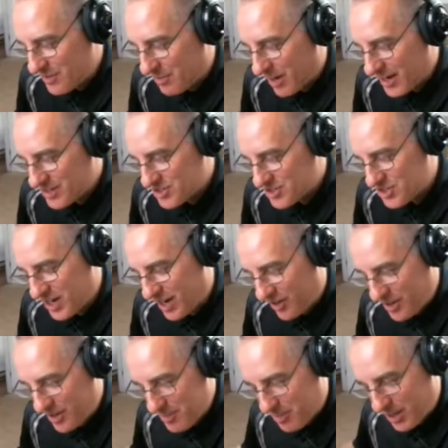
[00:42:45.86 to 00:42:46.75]
Mike's
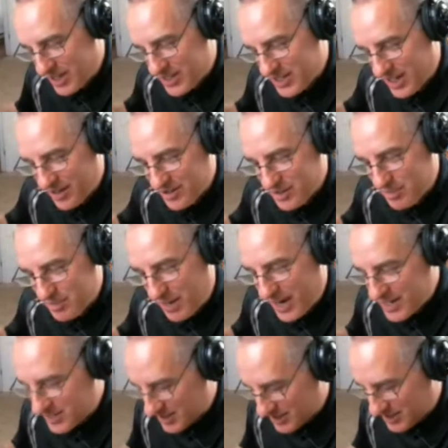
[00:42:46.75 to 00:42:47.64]
channel, he breaks out his
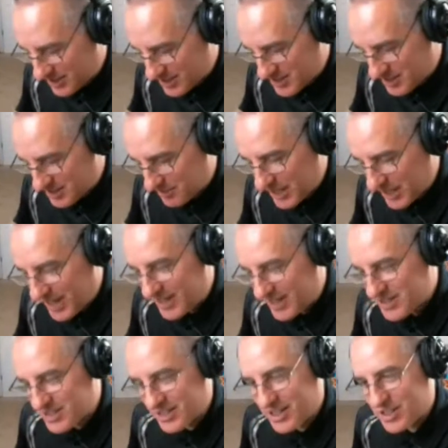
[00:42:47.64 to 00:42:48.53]
bass and does some
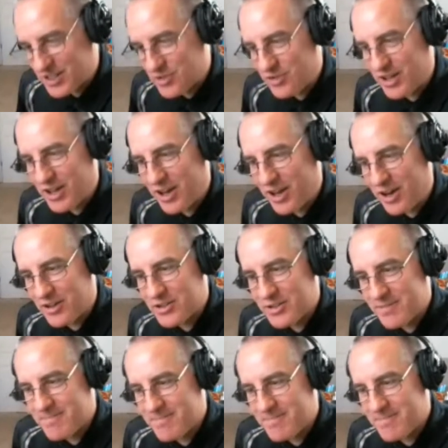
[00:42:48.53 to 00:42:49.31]
licks in his videos.